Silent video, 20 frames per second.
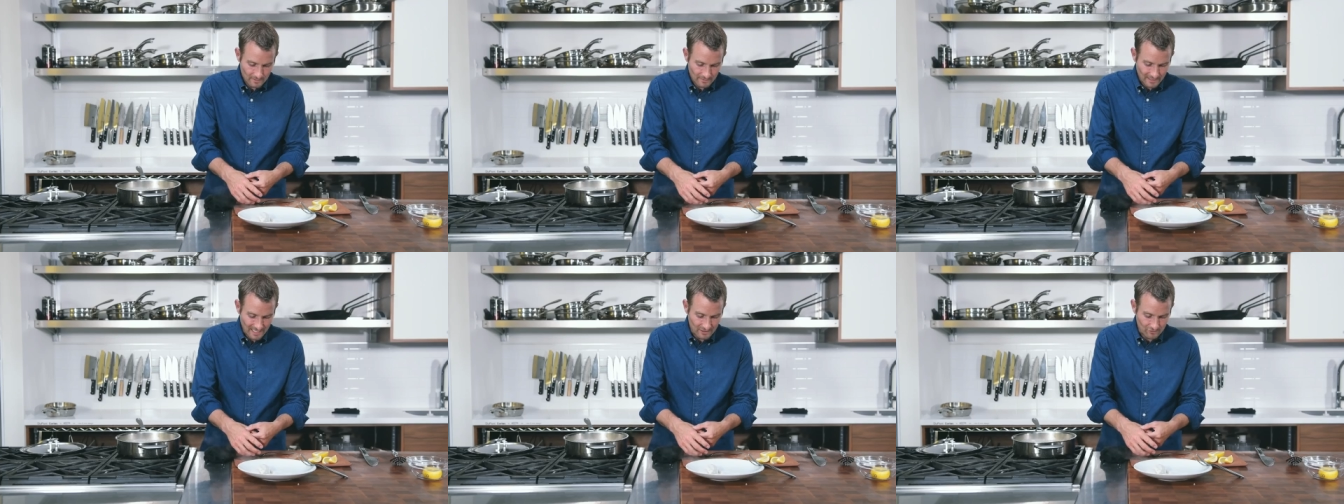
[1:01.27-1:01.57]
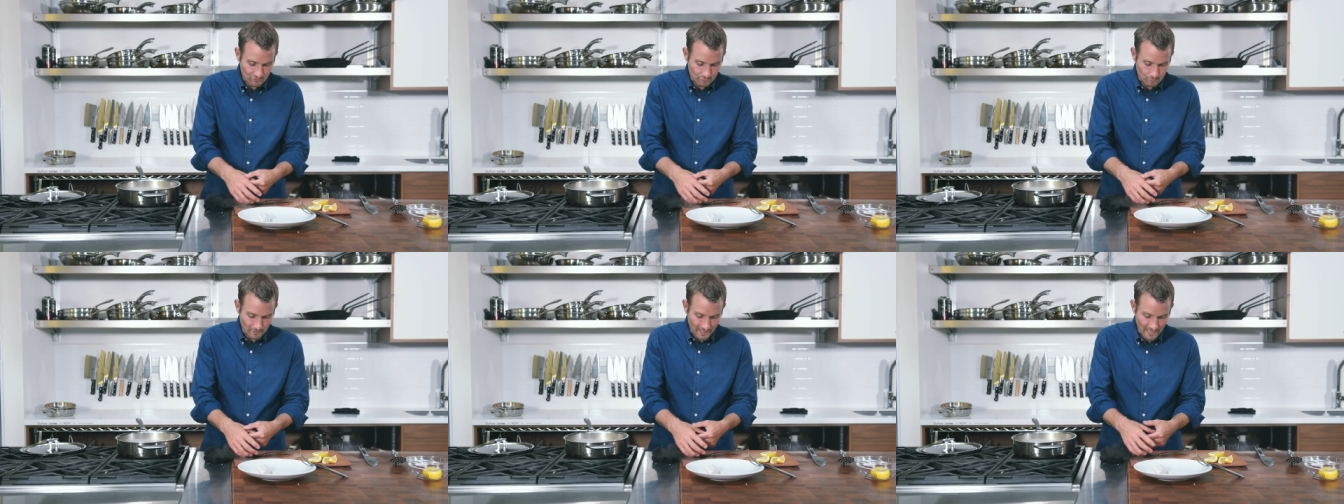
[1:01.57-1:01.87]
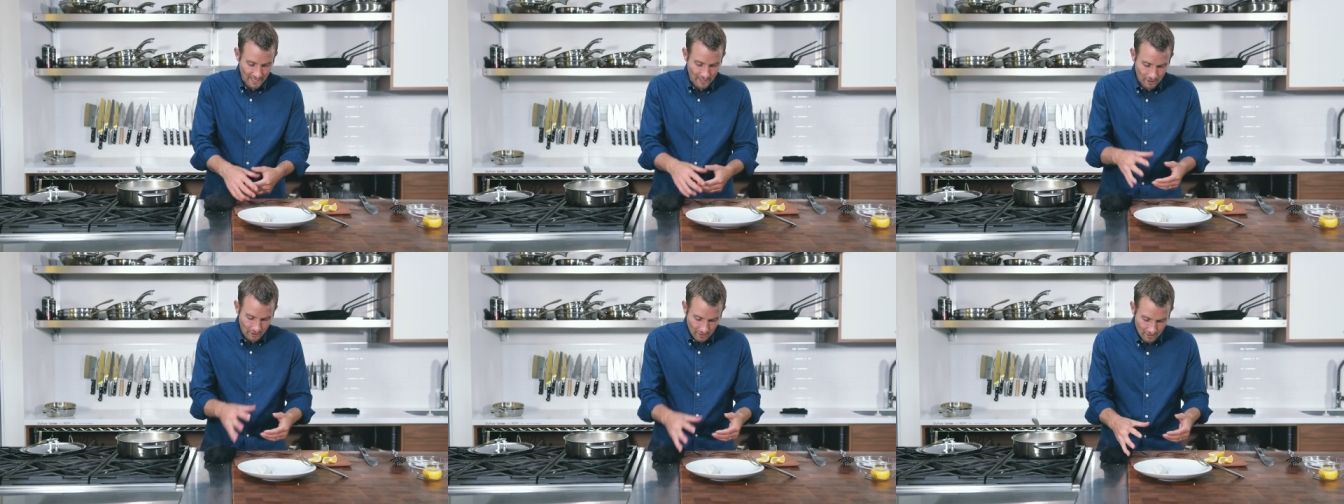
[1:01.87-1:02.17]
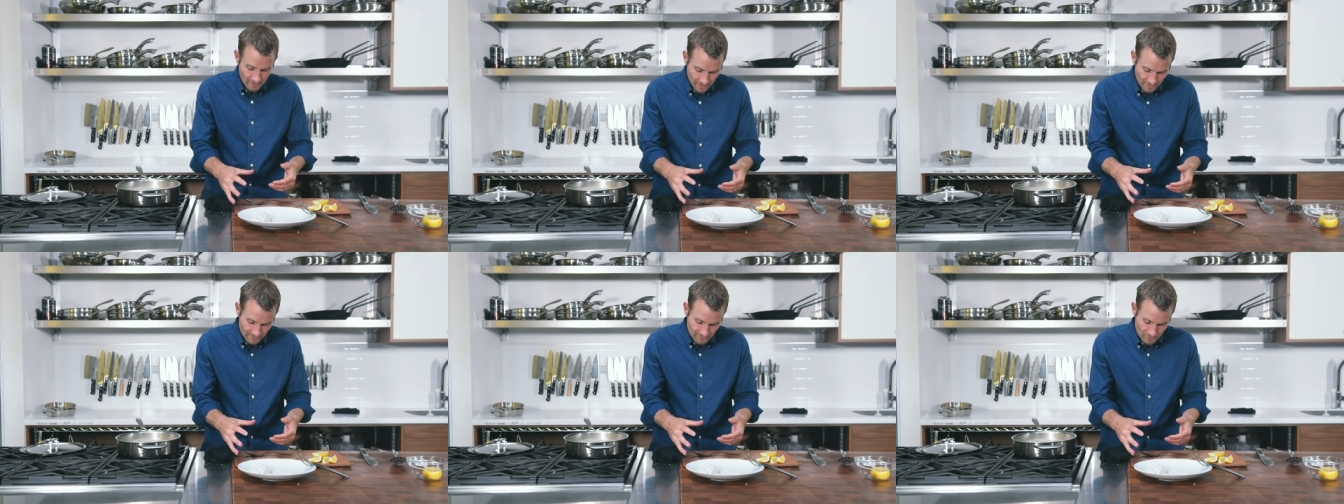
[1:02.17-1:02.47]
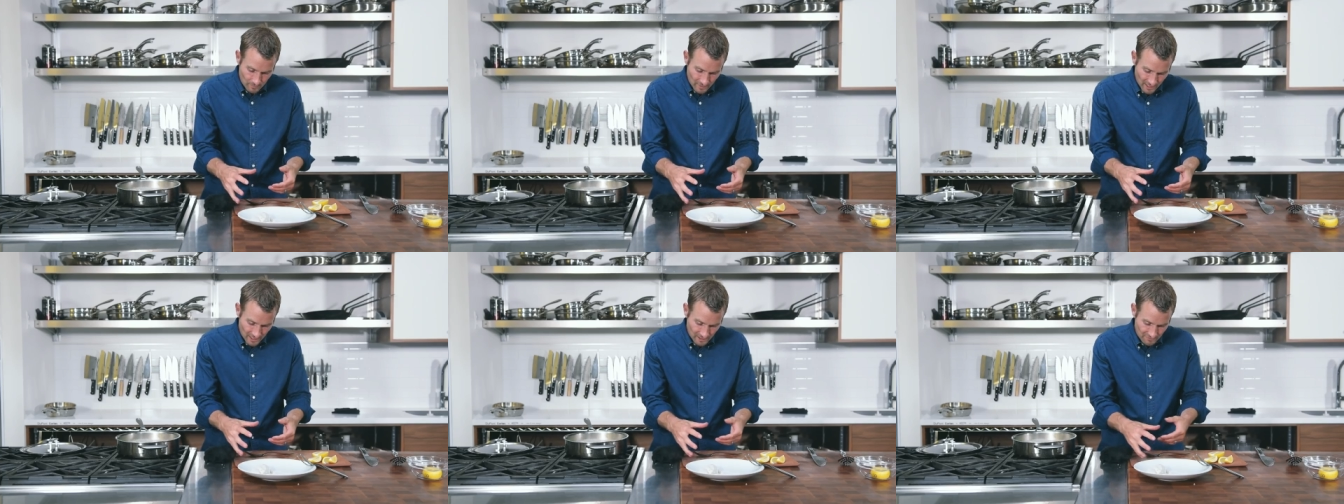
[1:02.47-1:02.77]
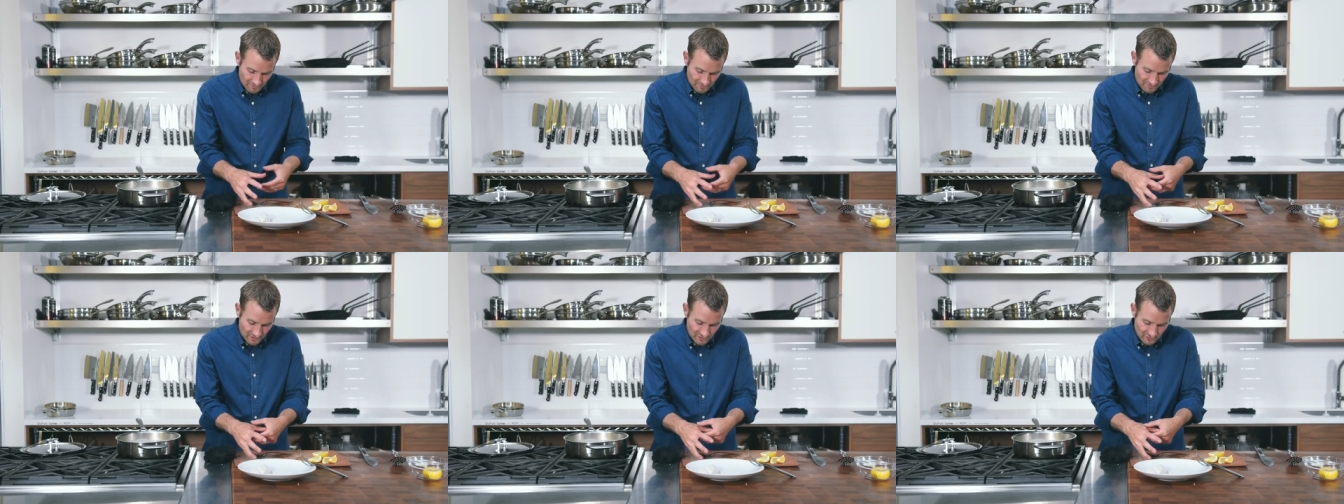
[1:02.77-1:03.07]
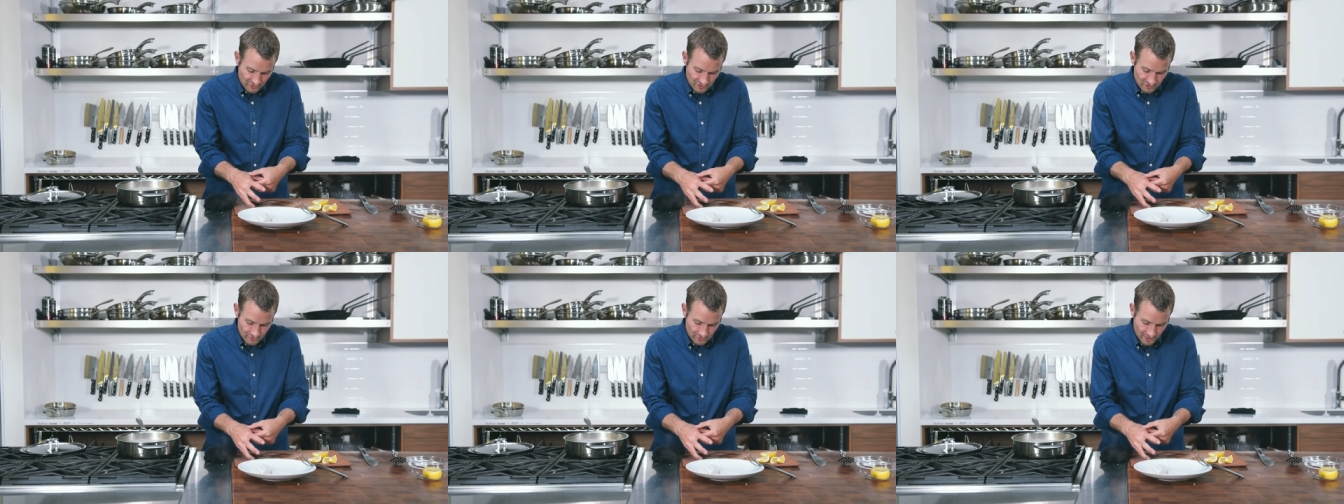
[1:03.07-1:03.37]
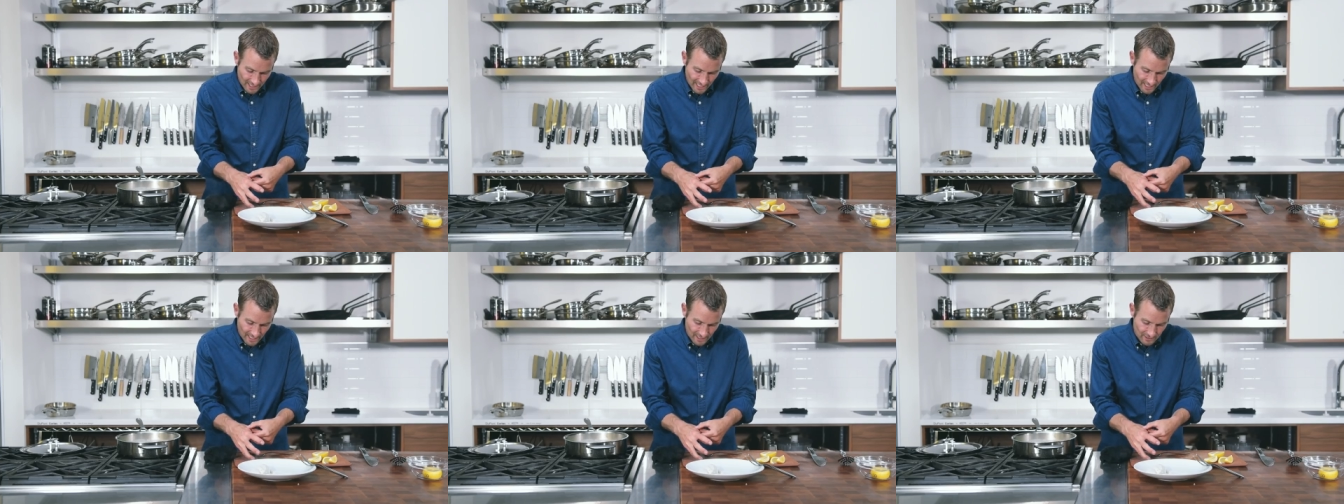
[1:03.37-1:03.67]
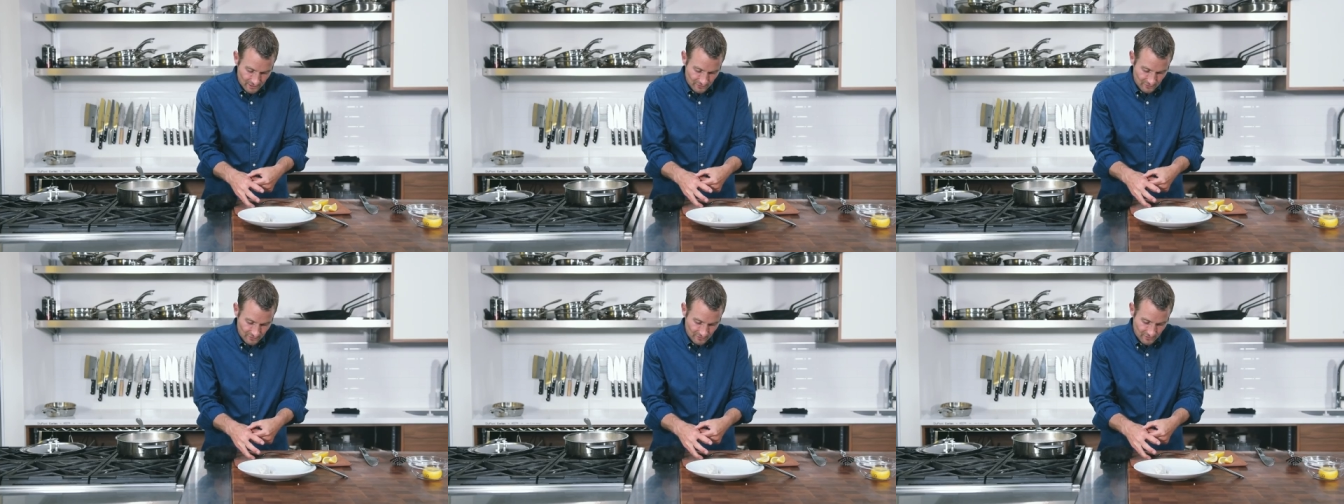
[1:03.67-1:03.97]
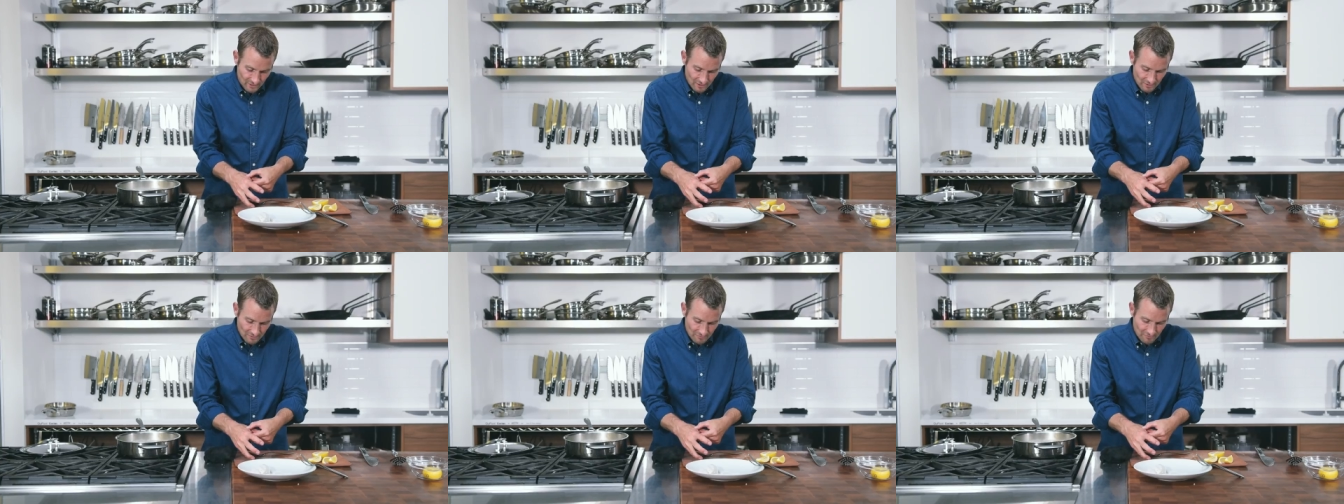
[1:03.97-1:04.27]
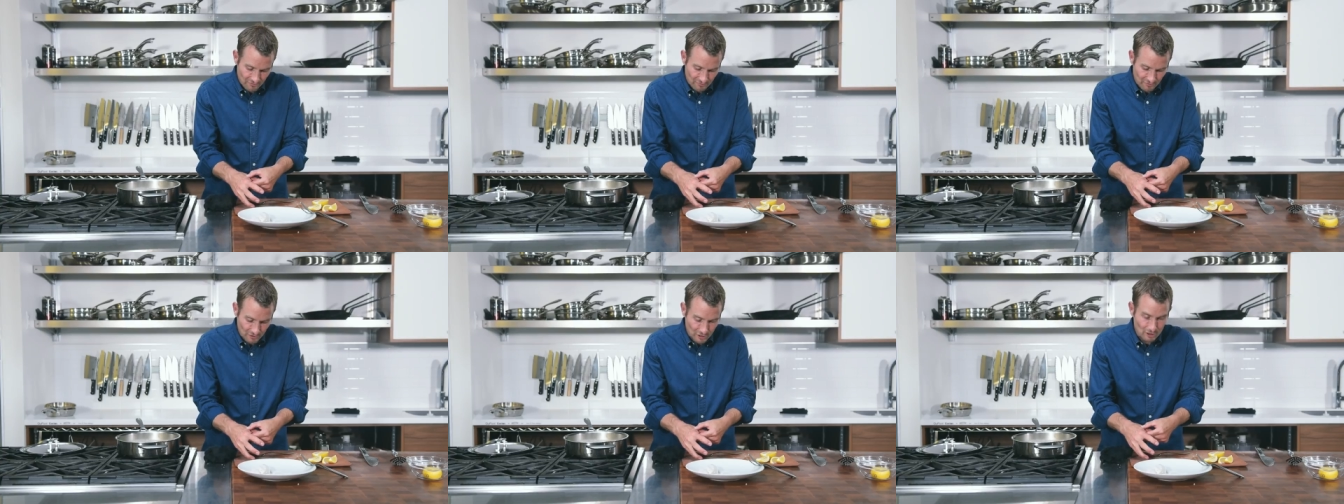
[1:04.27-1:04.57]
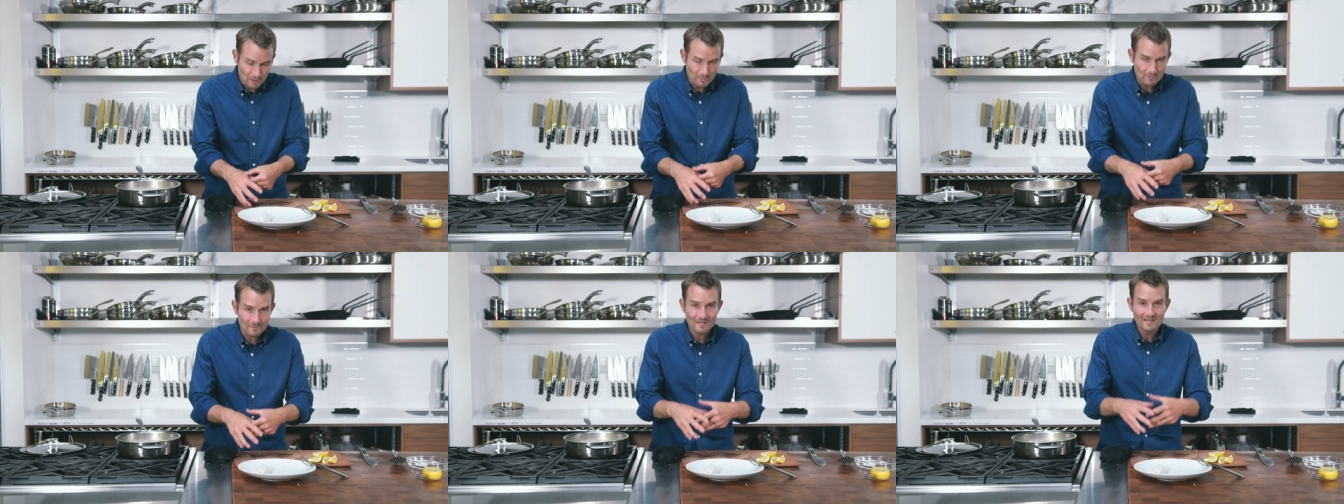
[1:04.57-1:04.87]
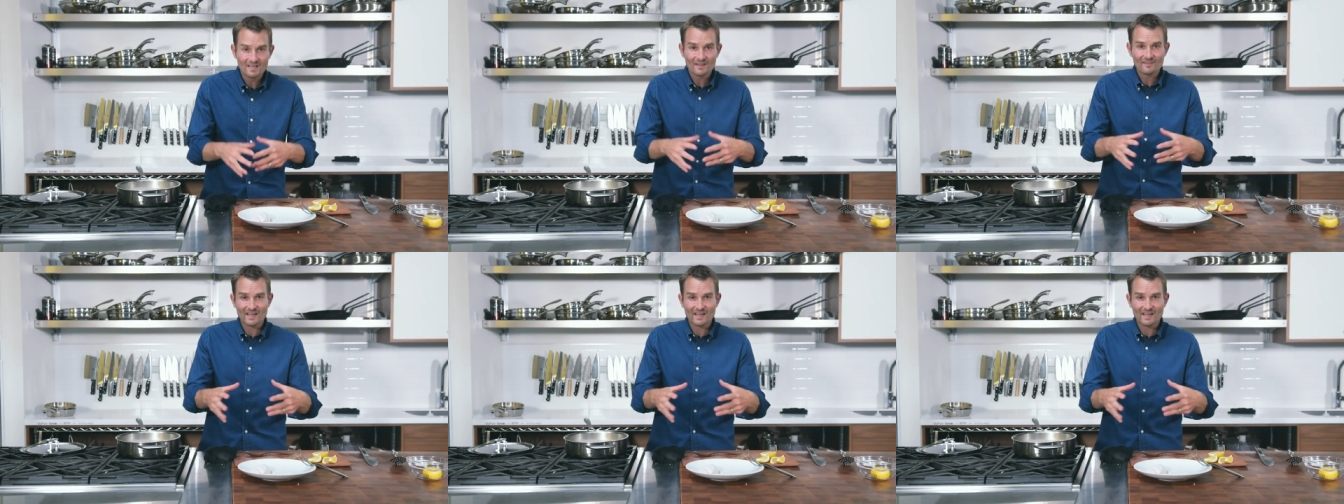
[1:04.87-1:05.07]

that's rare. If you make a fist and your hand is firm,